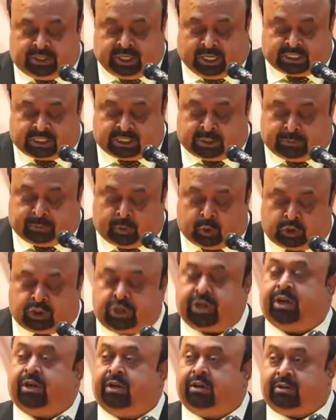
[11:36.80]

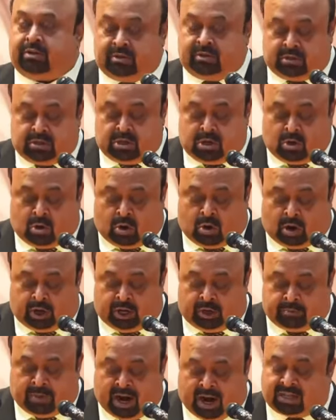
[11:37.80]
juxtaposing,
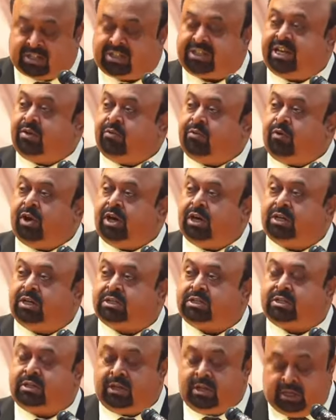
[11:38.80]
or in Marxian
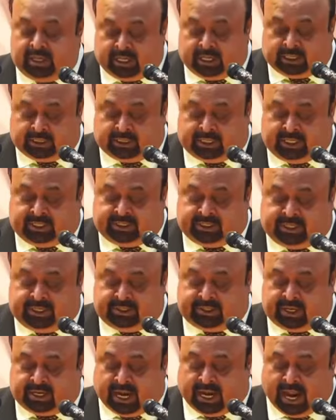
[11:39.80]
words, a
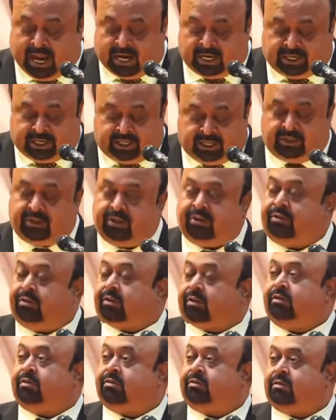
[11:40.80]
thesis and
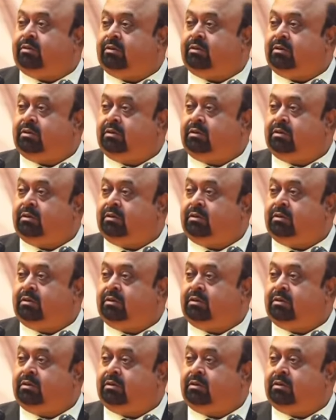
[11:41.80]
antithesis.